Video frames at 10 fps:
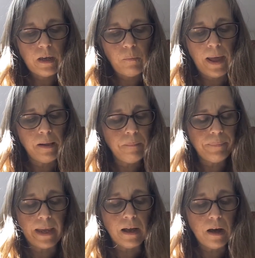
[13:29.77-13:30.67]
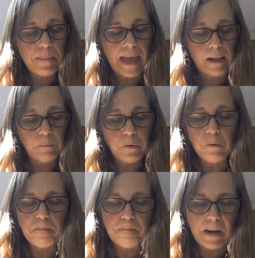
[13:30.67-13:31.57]
Well, it can't be helped.
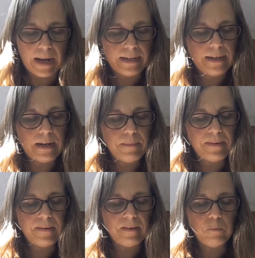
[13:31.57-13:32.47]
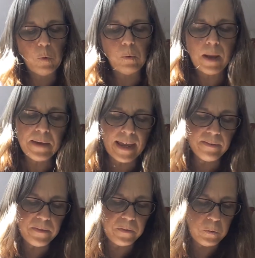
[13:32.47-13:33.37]
Goodbye, dear Mrs. Small. Come
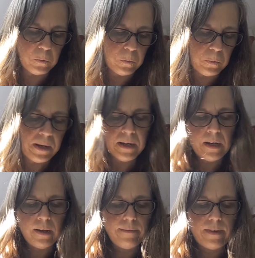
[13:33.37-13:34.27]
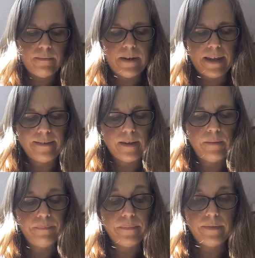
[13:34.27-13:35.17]
again soon, said
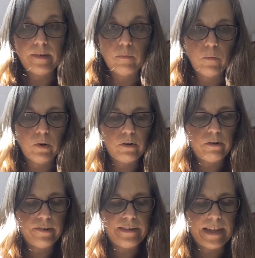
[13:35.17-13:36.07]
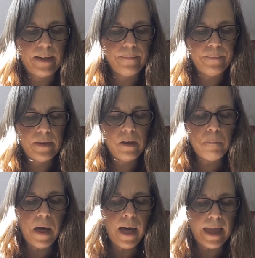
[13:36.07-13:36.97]
Vanessa, somewhat crossly.
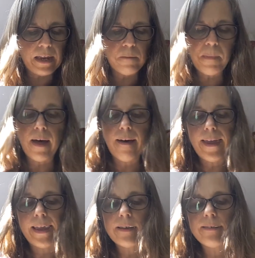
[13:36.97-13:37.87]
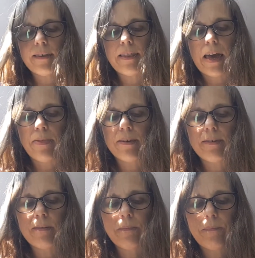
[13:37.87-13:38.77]
Goodbye, goodbye, said the others.